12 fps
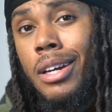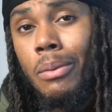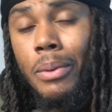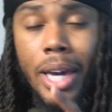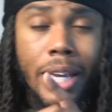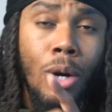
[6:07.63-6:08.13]

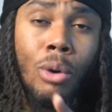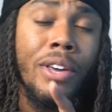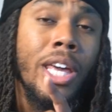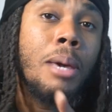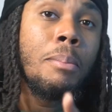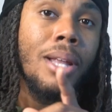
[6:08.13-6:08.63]
We ain't over
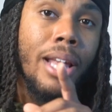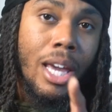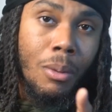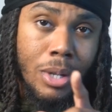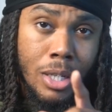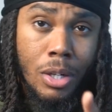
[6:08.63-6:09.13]
here
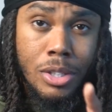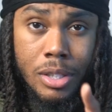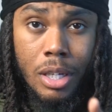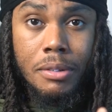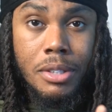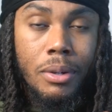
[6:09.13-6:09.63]
playing with
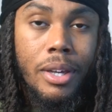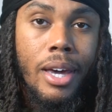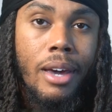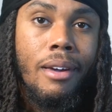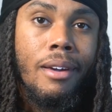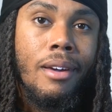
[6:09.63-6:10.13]
ourselves,
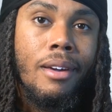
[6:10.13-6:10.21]
okay?